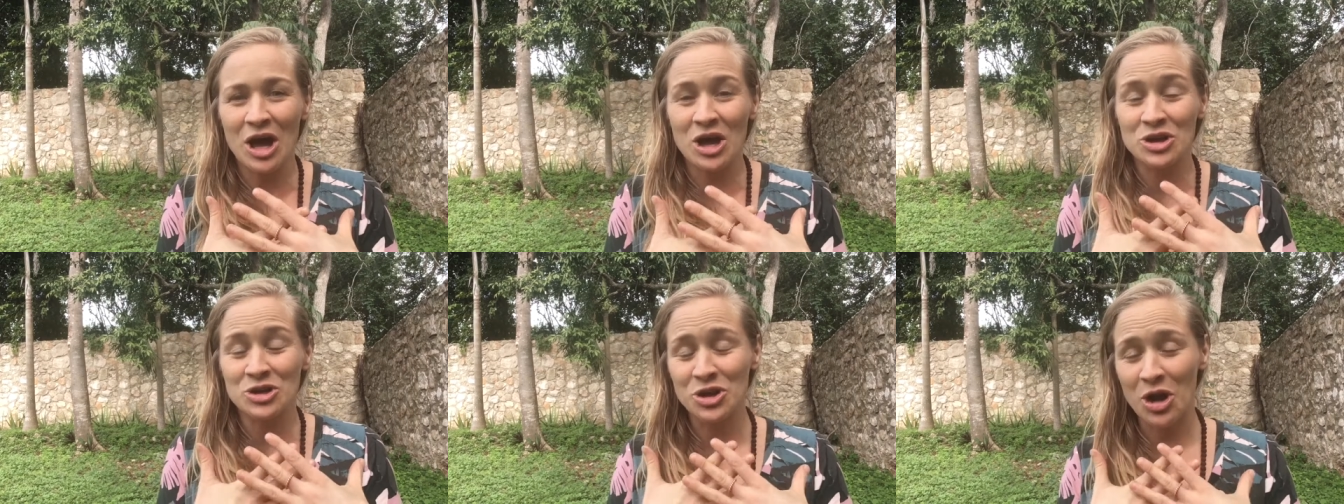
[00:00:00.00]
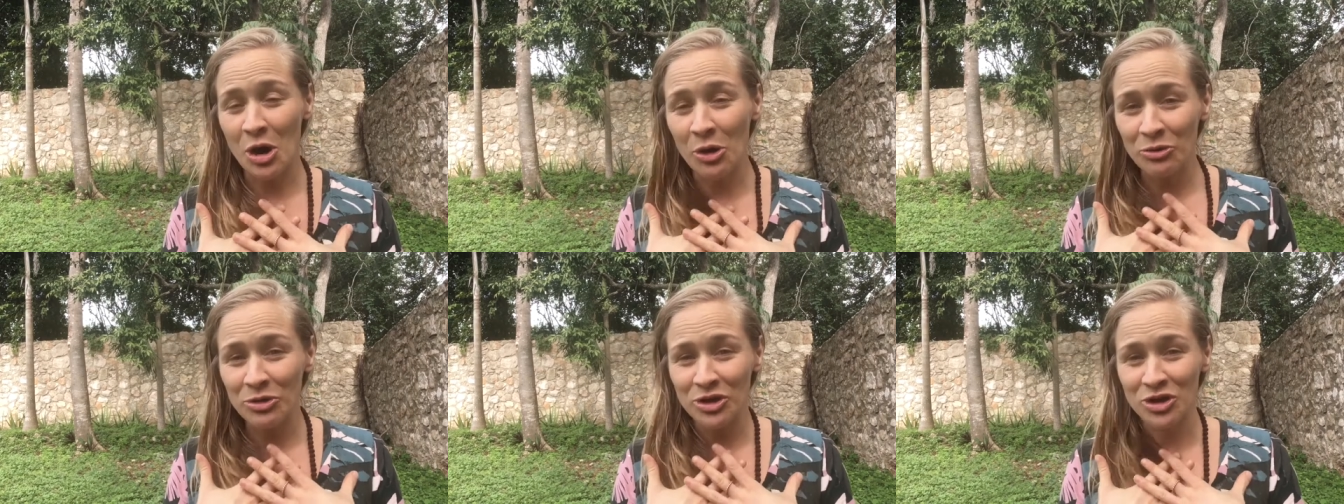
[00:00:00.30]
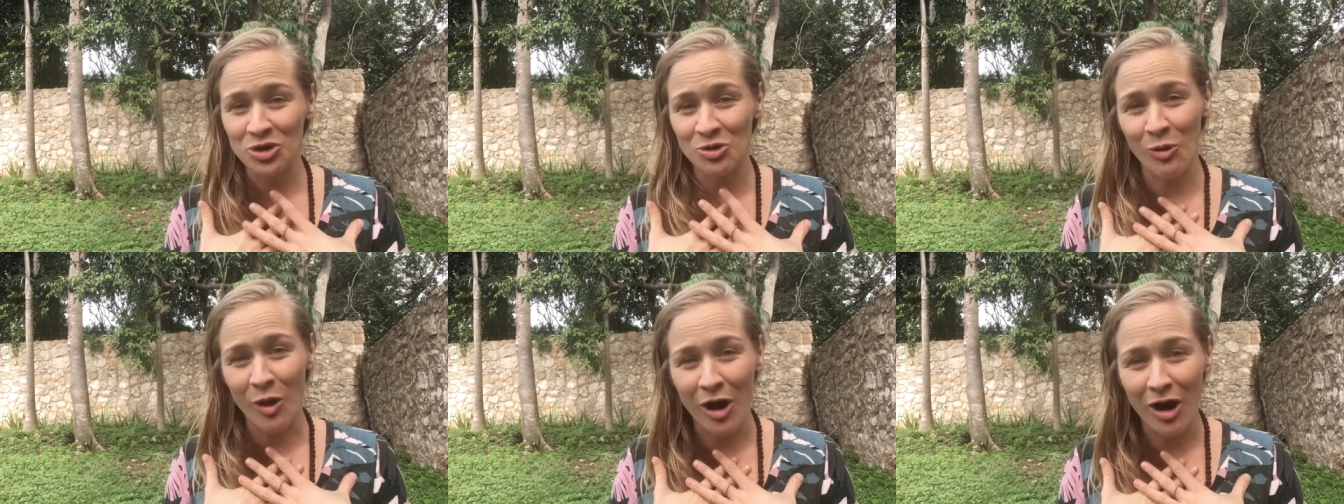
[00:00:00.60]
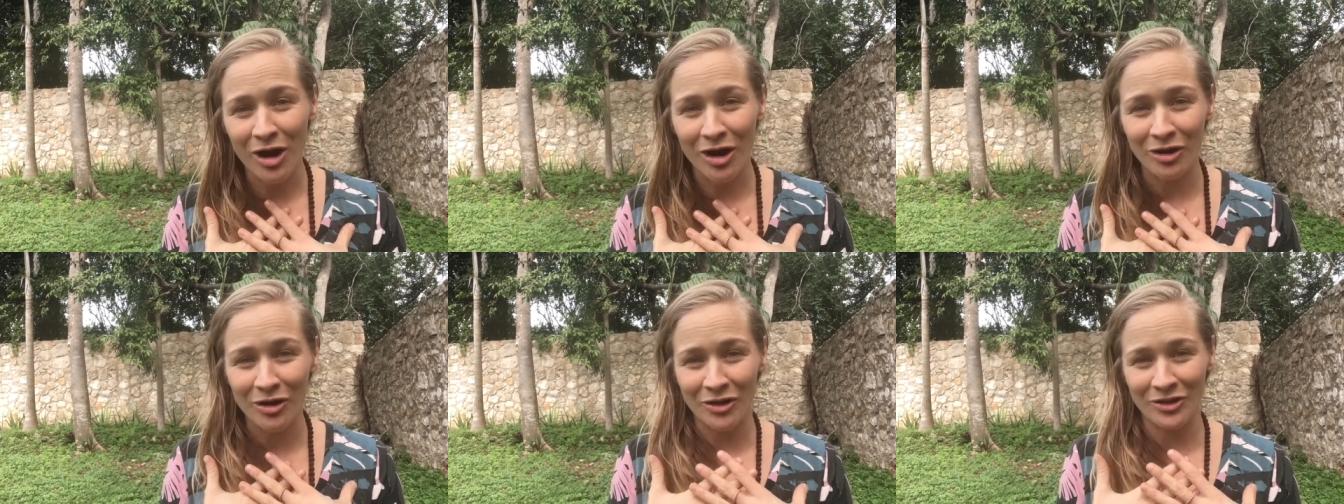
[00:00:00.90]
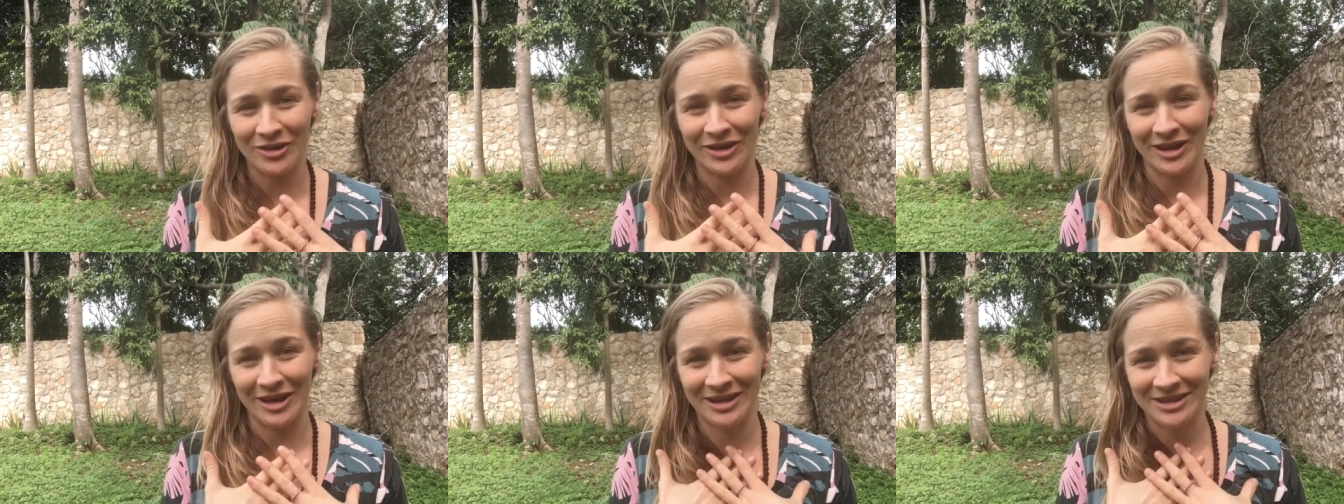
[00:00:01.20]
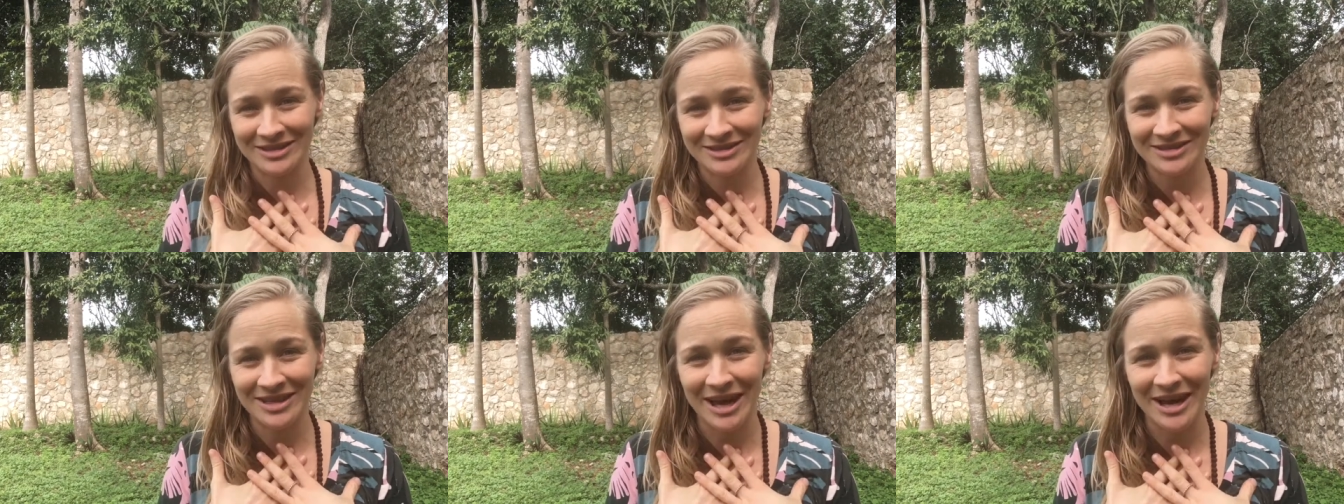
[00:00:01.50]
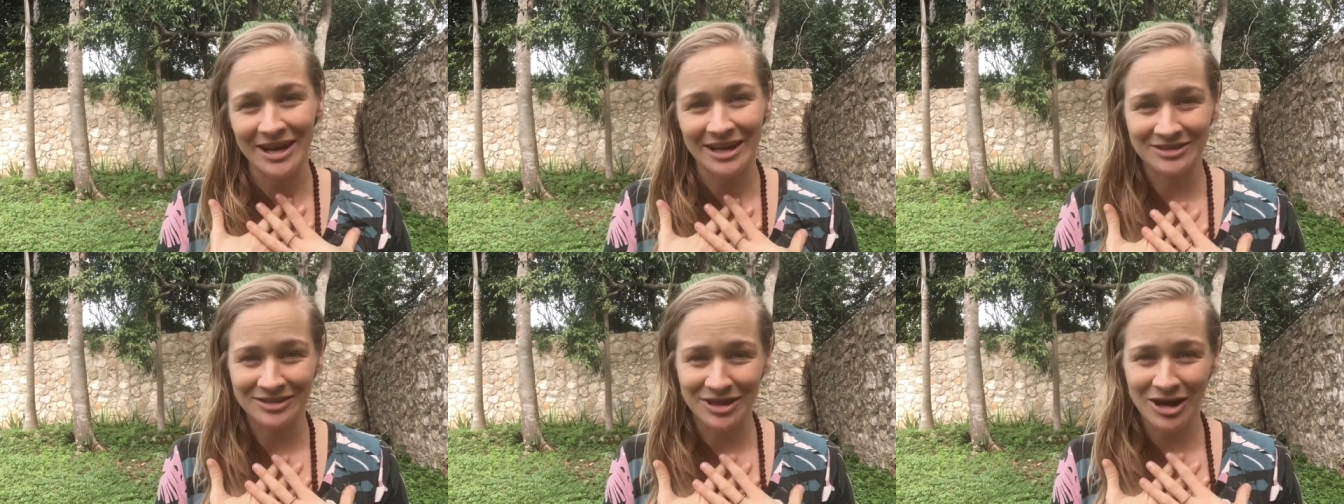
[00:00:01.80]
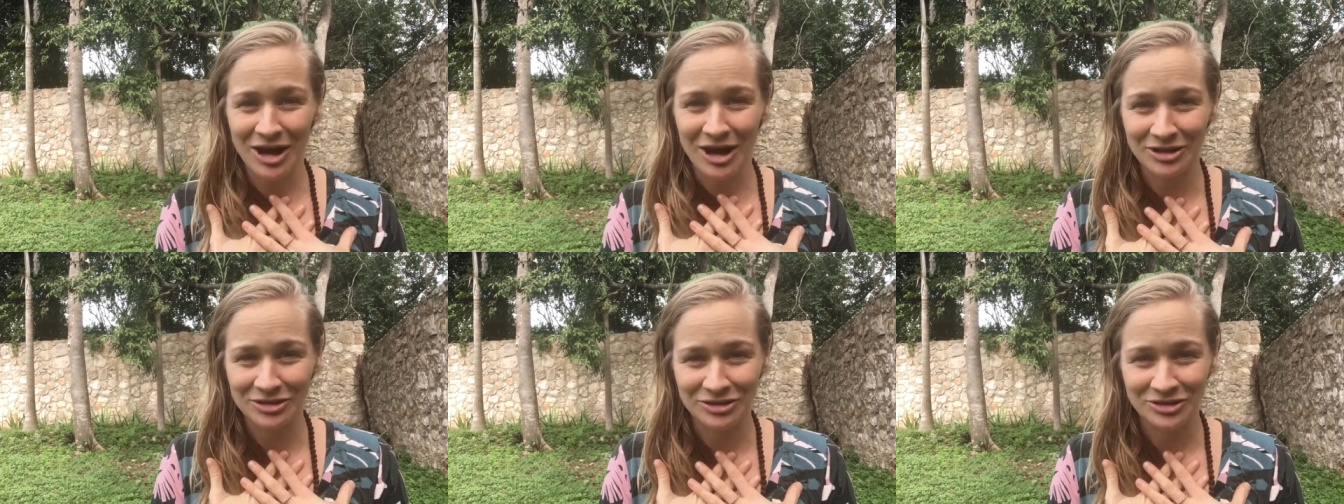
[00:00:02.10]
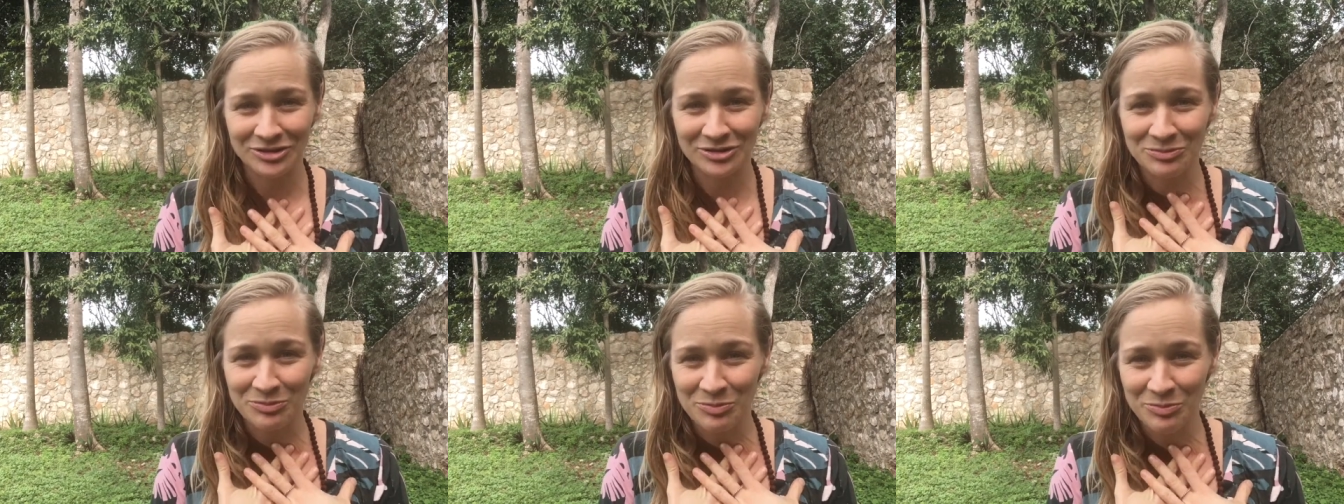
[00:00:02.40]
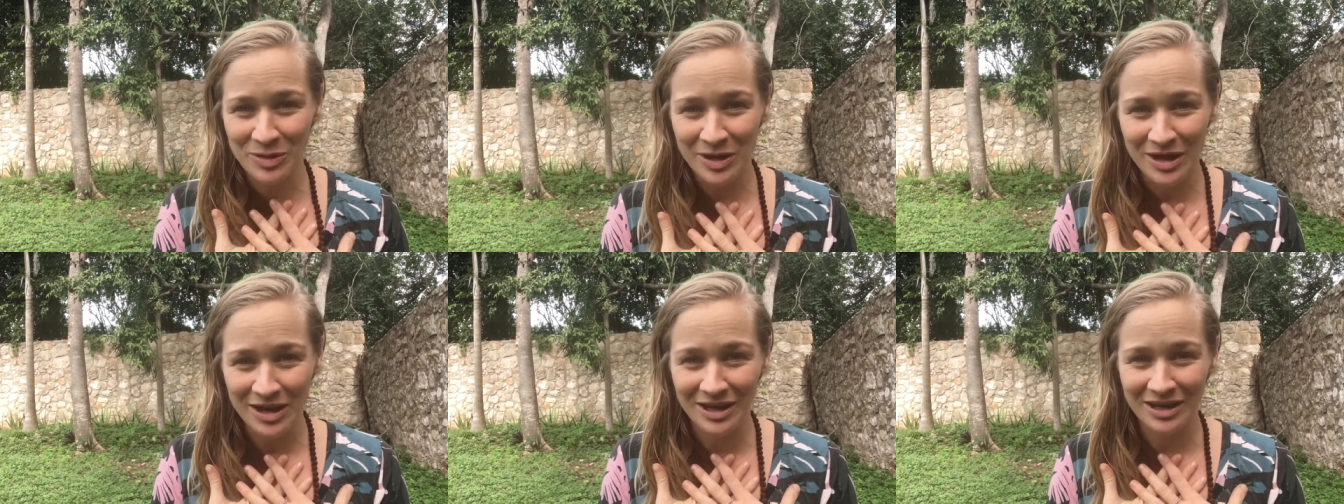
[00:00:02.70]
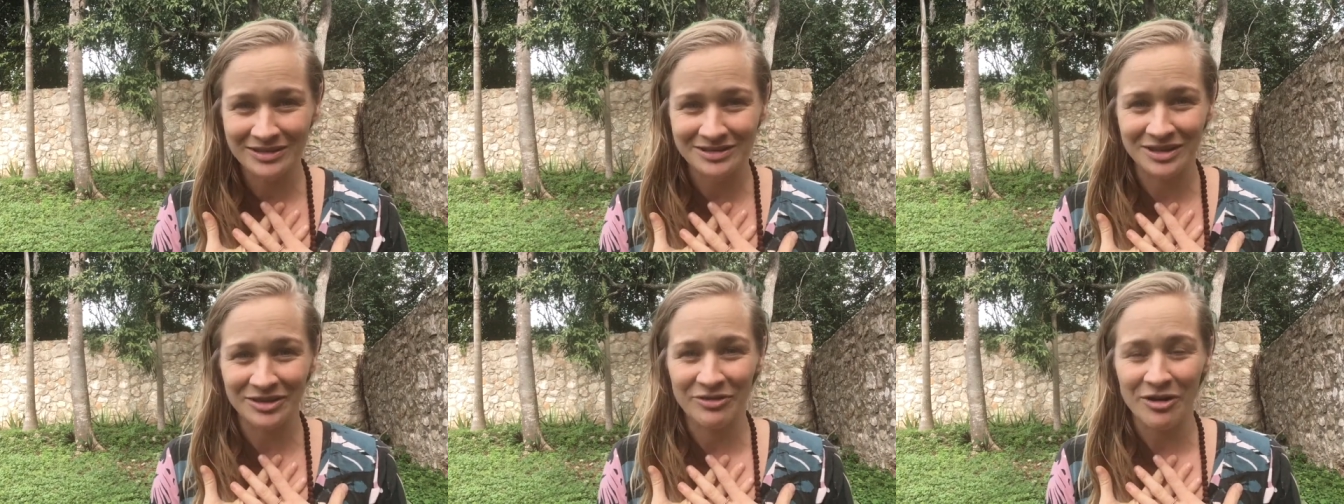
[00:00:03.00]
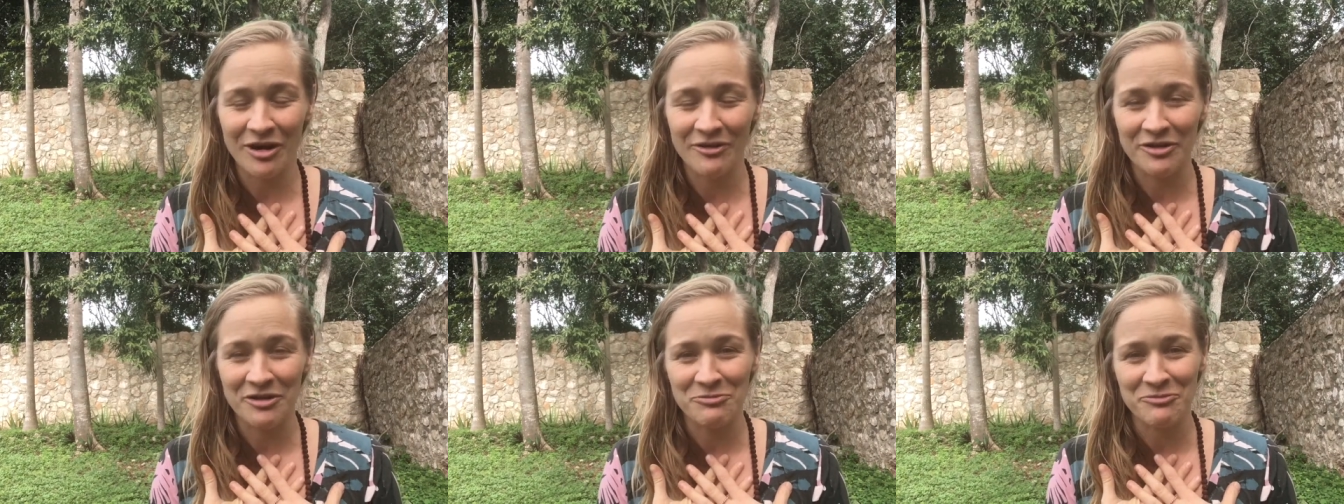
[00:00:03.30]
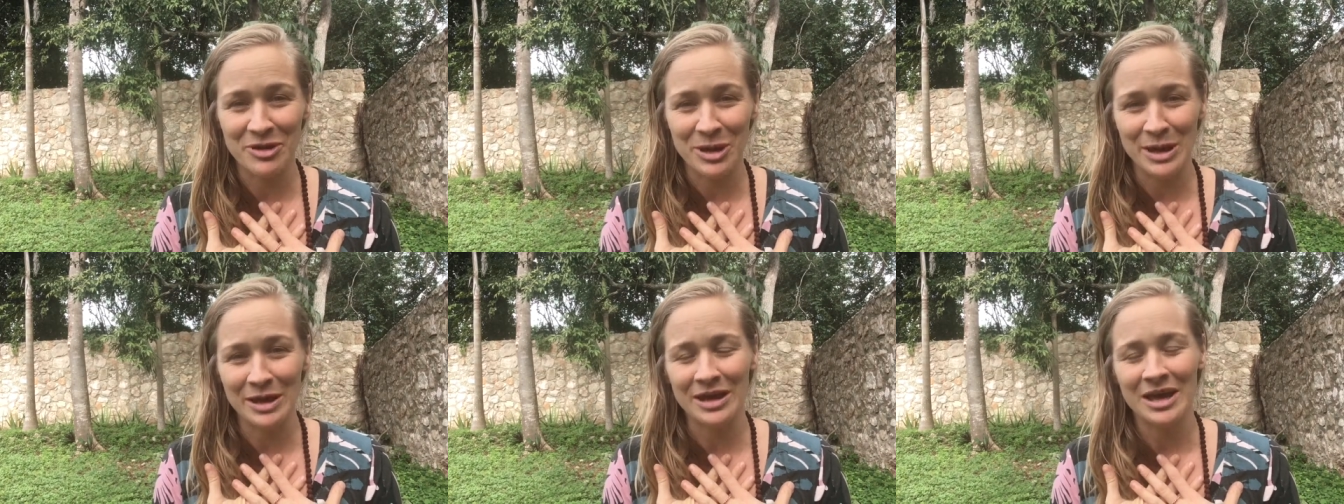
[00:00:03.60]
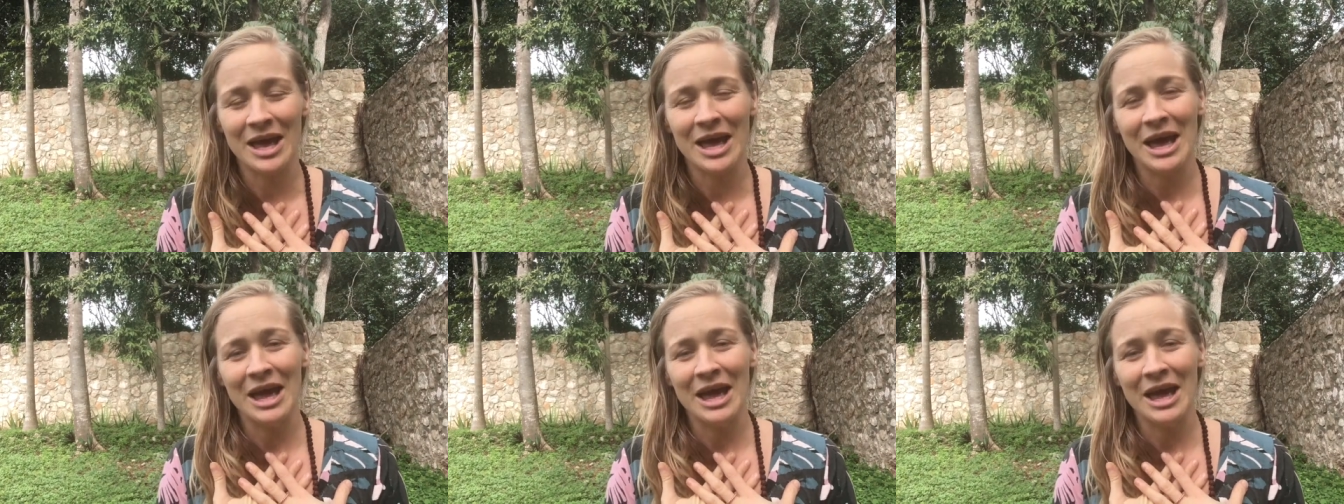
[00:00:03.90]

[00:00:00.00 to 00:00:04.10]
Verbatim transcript: know that you are on the inside as a conscious being, as an evolving being,